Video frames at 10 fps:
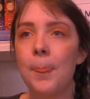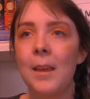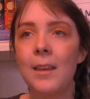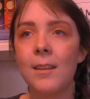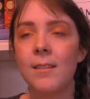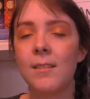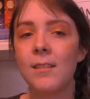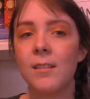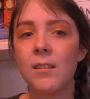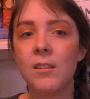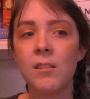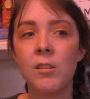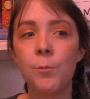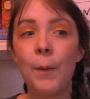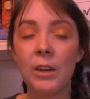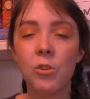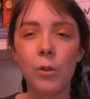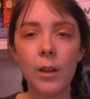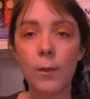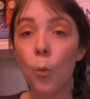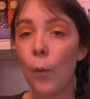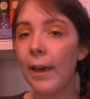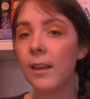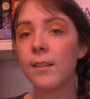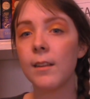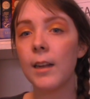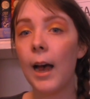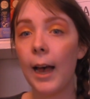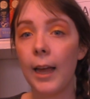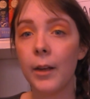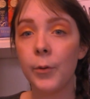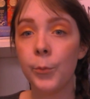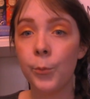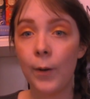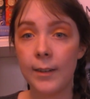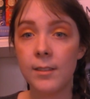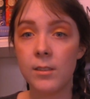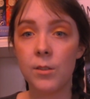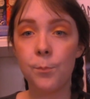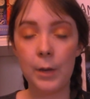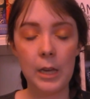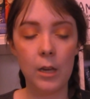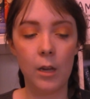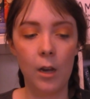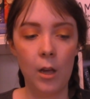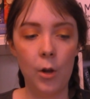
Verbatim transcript: is special in the ways that I wanted to be